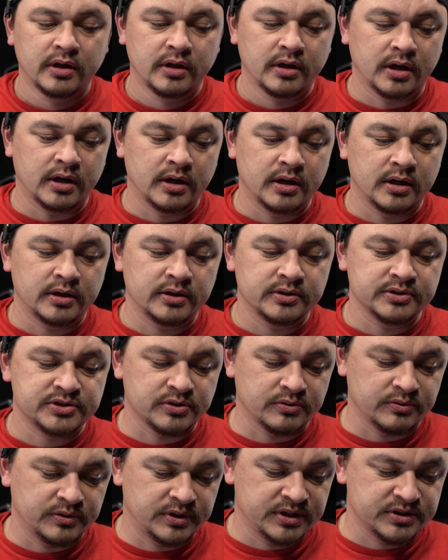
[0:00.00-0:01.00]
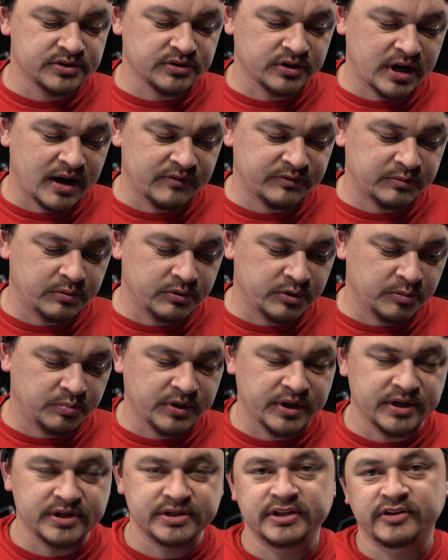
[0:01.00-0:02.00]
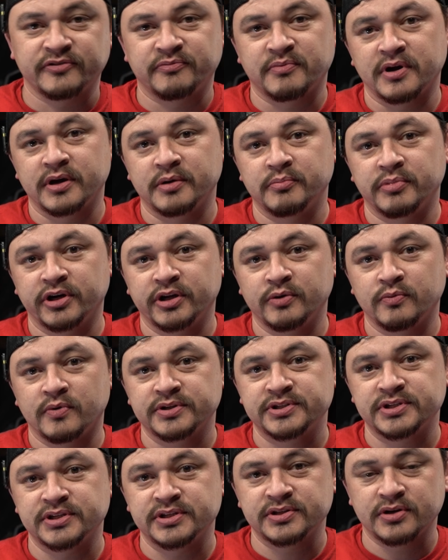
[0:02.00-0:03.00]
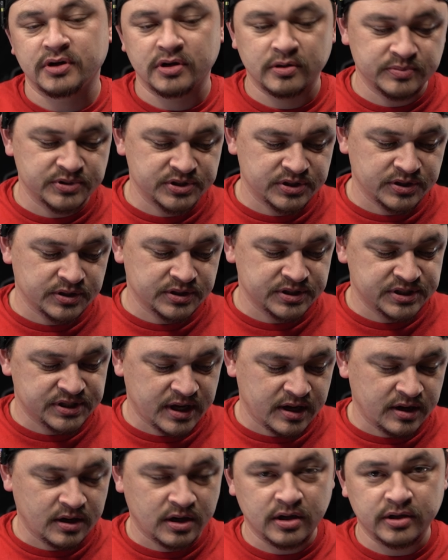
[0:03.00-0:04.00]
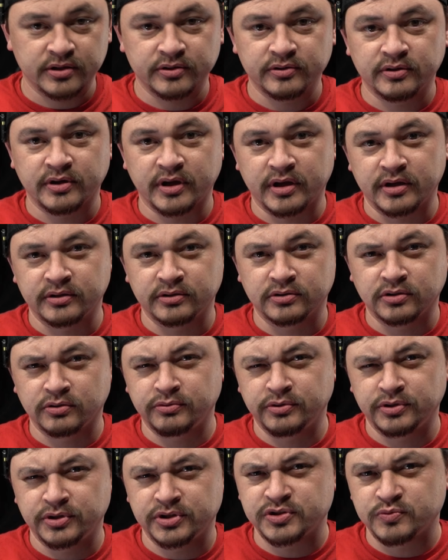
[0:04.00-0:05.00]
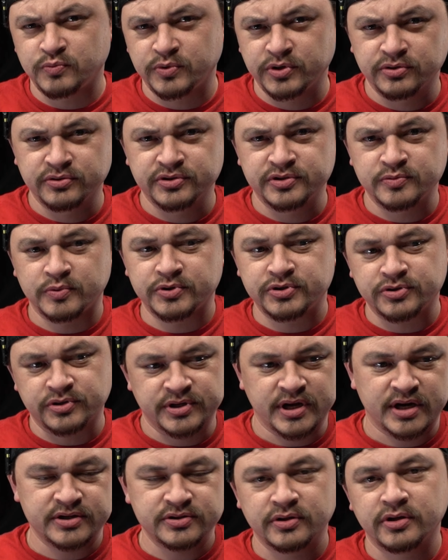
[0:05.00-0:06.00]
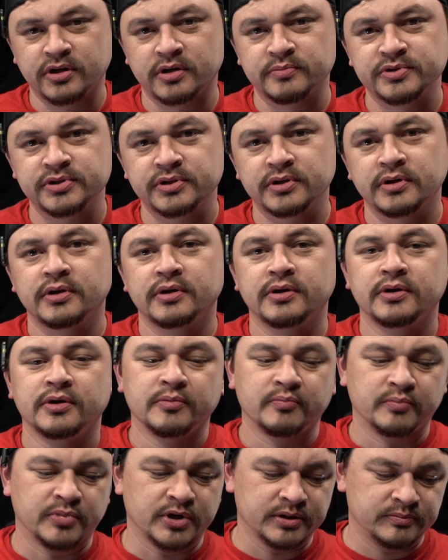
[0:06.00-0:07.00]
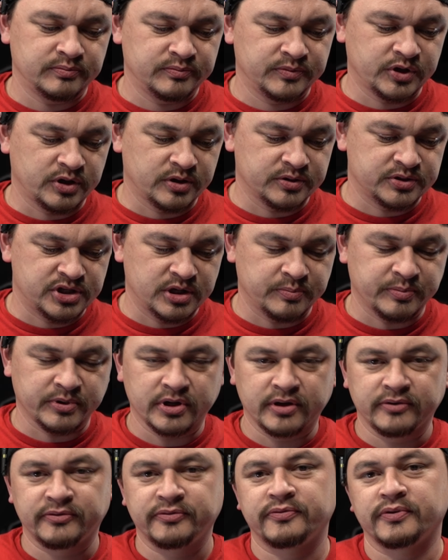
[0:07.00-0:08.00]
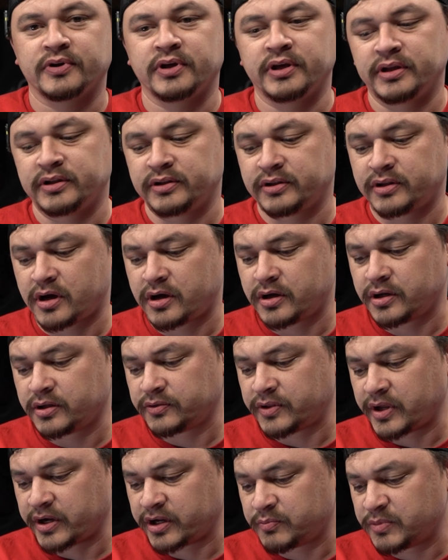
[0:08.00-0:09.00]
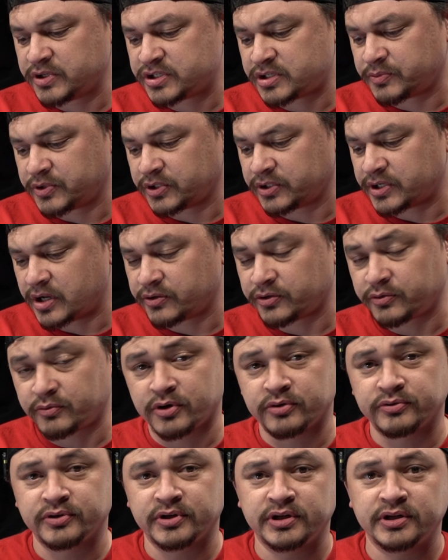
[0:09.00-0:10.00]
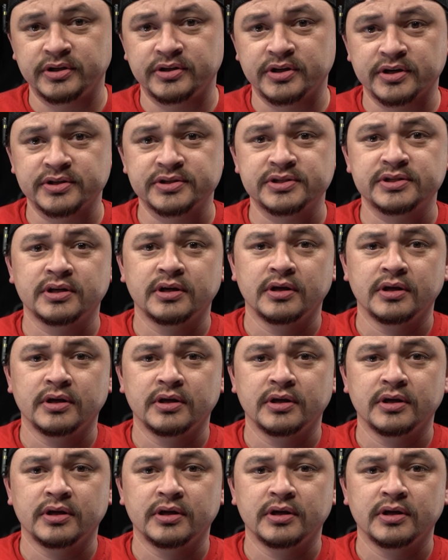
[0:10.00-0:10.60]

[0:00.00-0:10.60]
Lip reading: So these are going to have to be replaced if my buddy wants his hubs to stay on, including his wheels, which are attached to the hubs. But they're cheap enough, and that can be something down the road that he does.